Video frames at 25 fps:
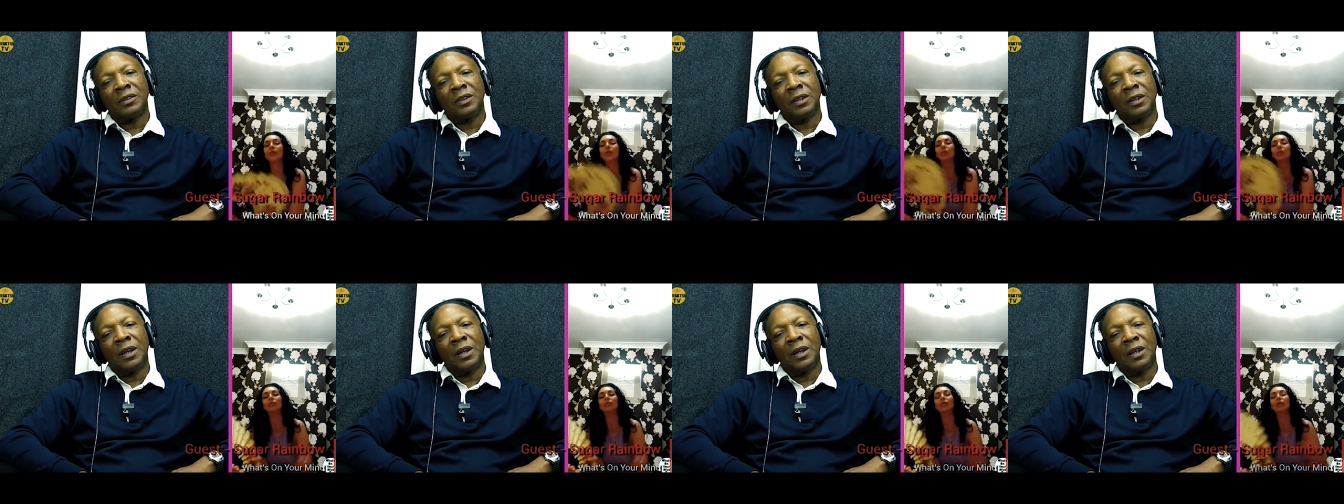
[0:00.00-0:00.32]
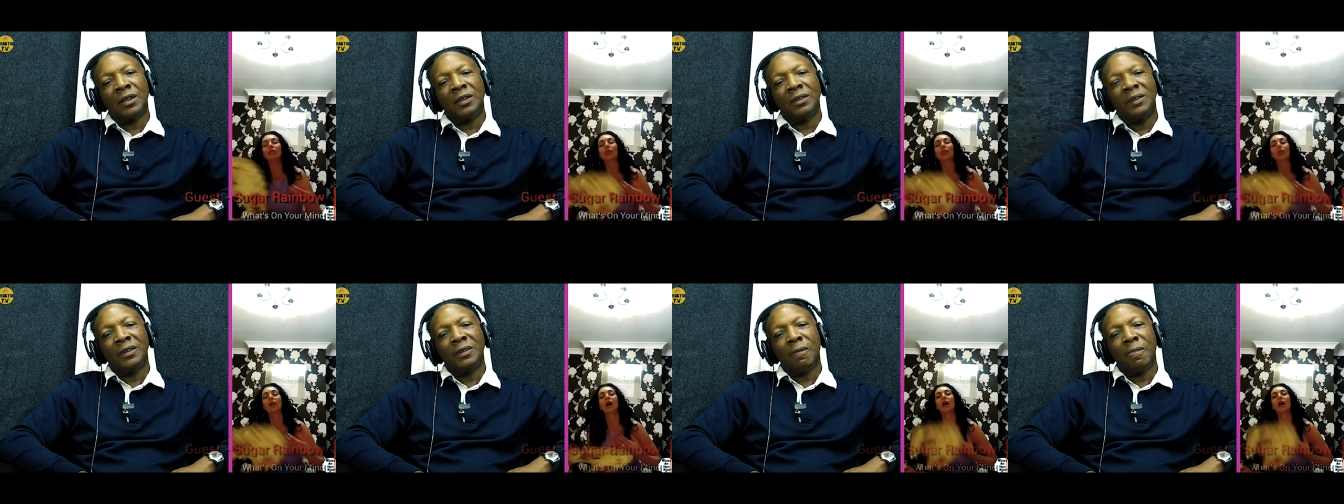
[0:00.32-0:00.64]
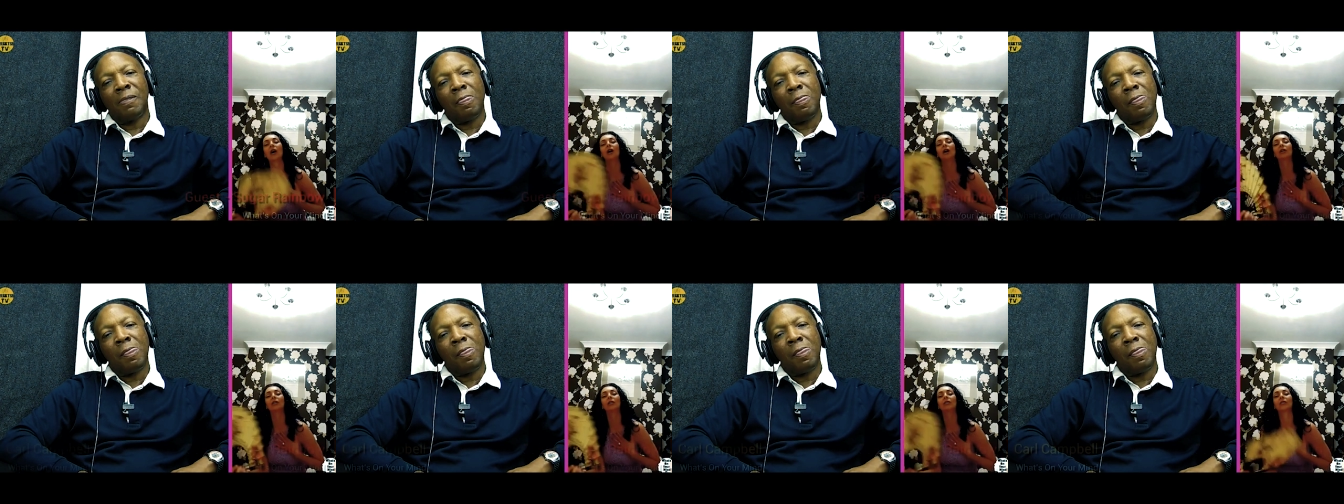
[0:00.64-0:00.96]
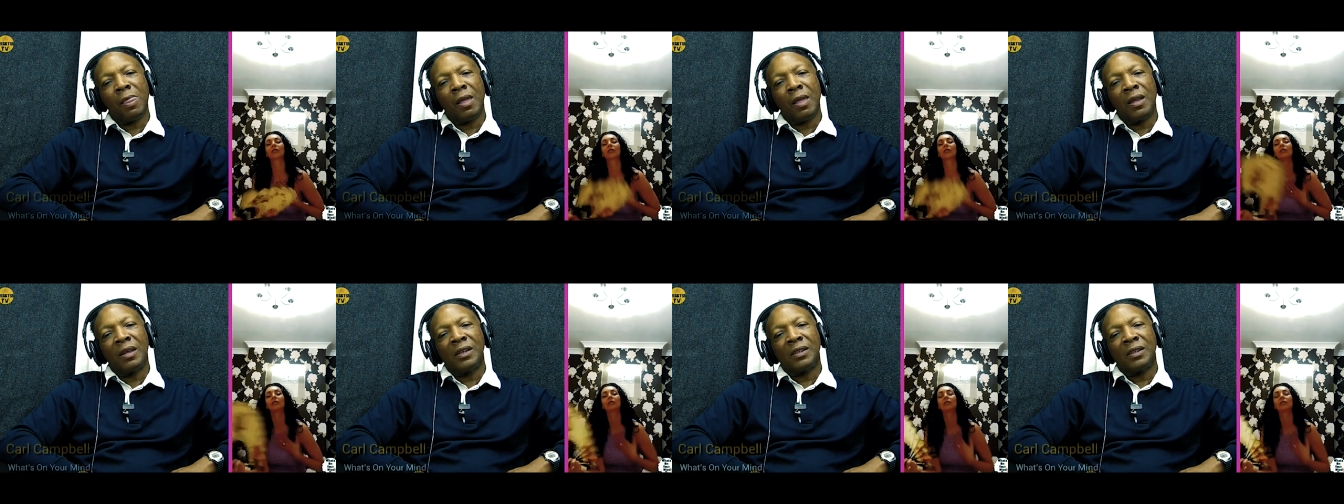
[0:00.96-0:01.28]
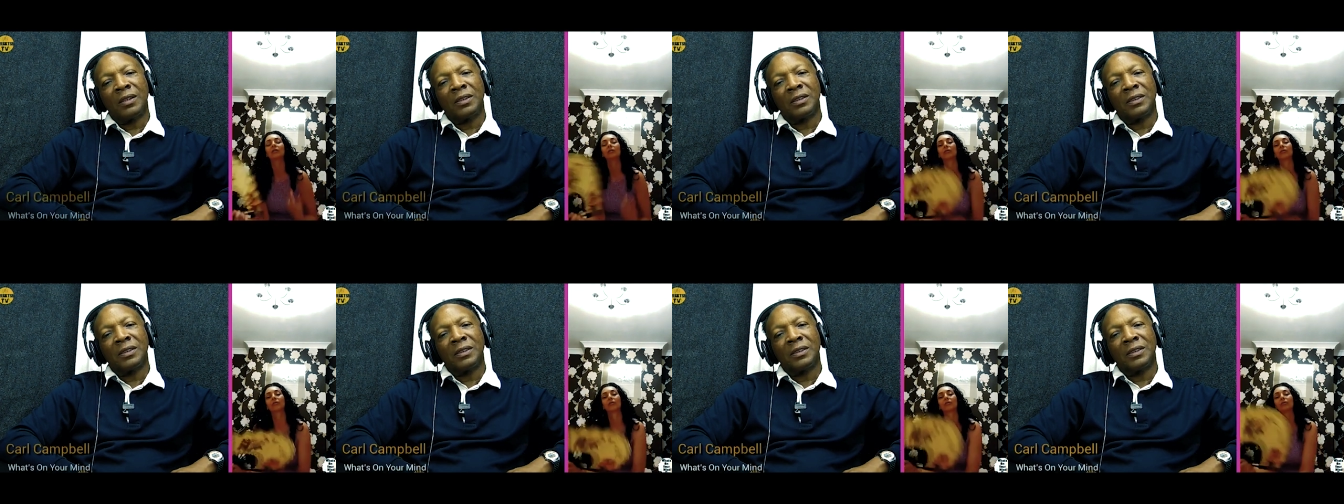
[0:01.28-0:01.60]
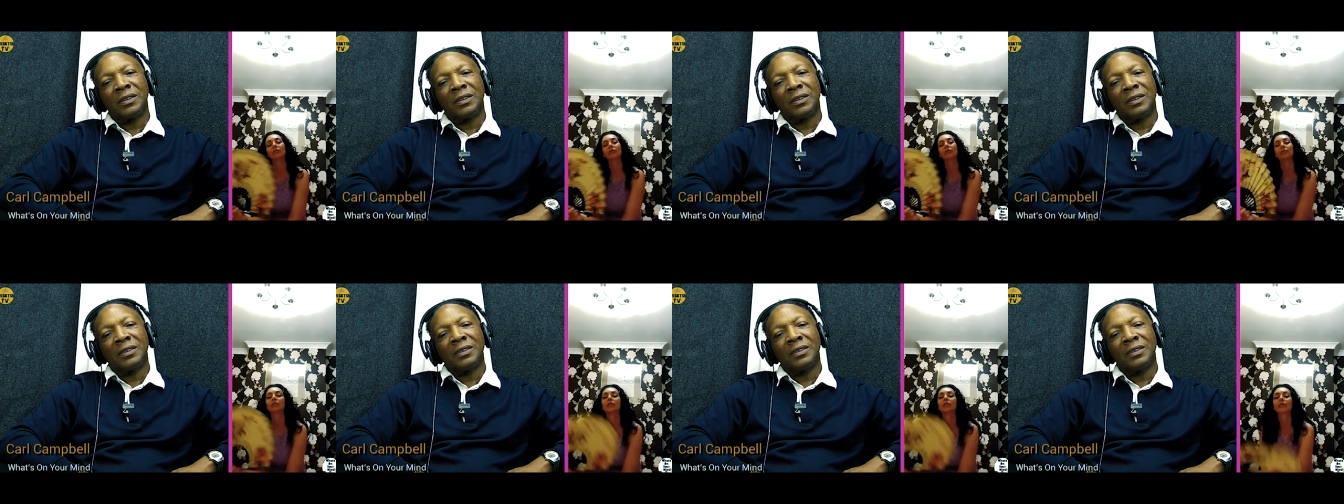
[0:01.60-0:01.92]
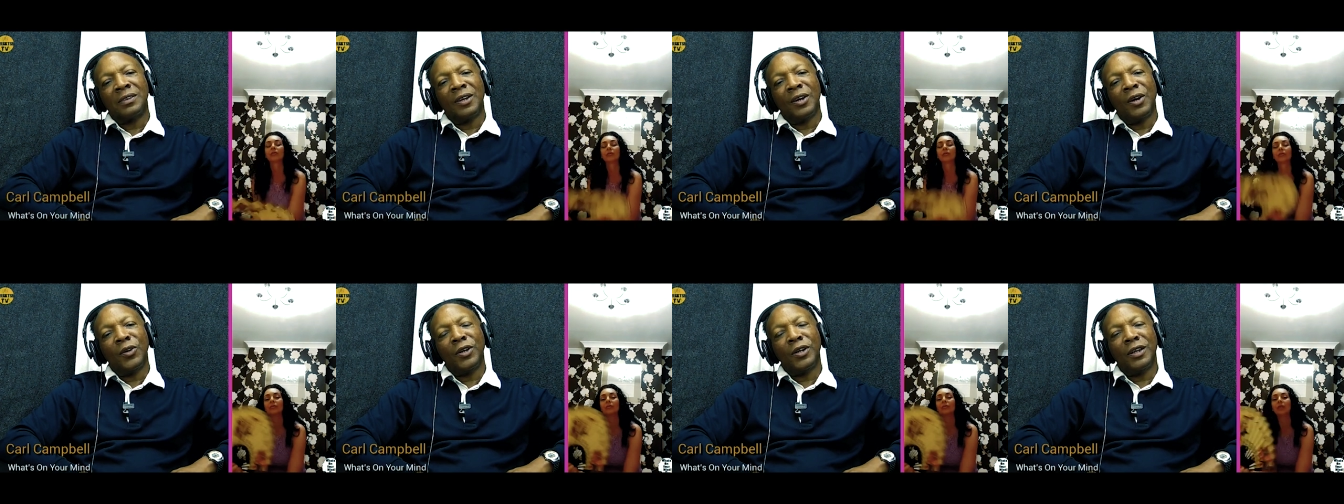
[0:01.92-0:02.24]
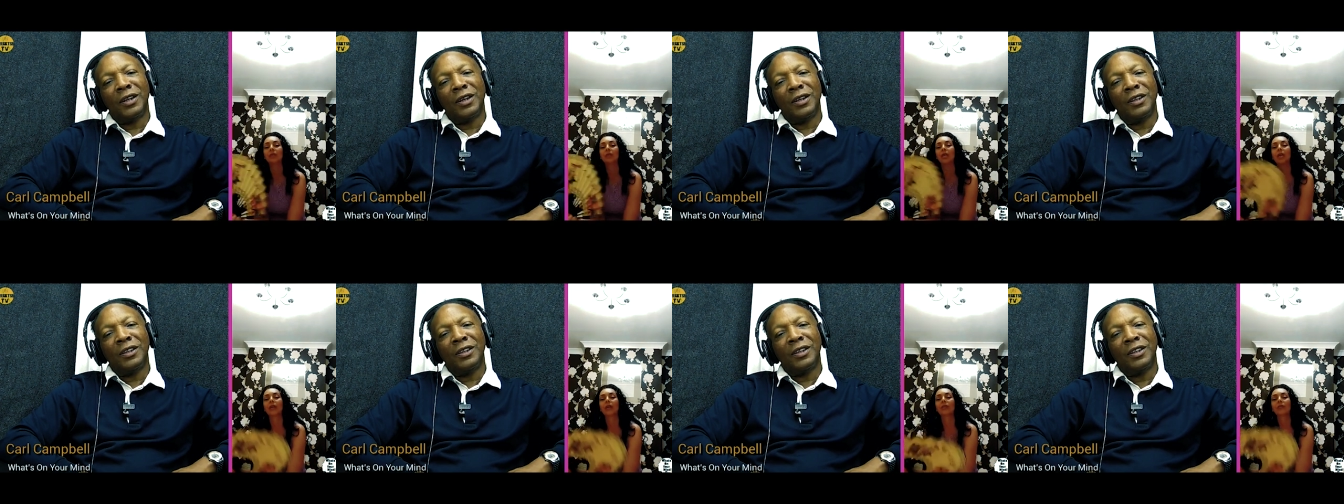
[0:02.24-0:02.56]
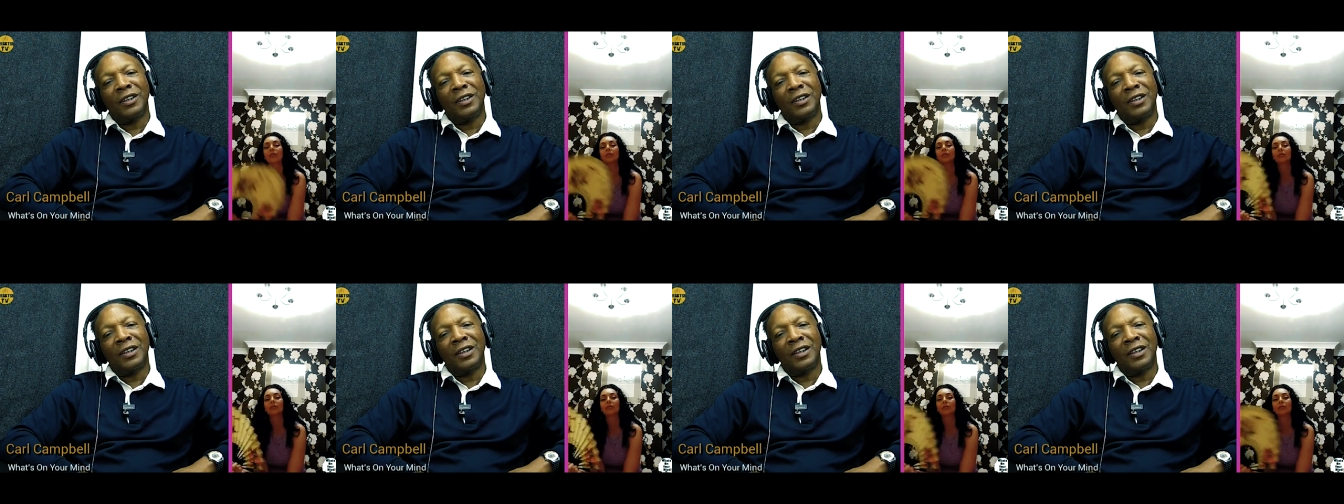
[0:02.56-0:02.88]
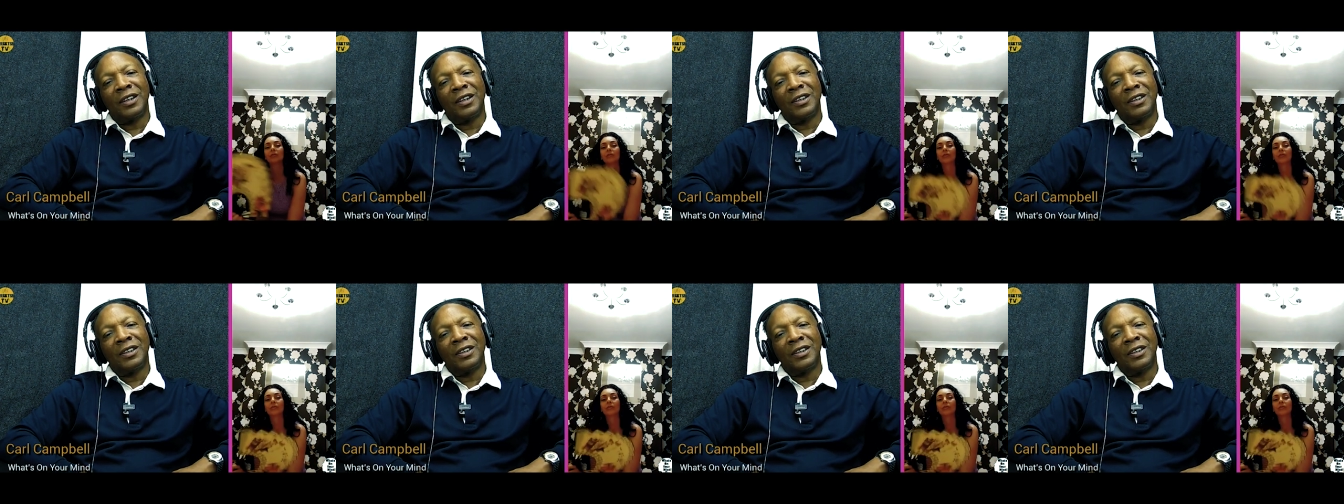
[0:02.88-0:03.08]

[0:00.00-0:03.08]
And beautiful in the heart. Okay. Yeah.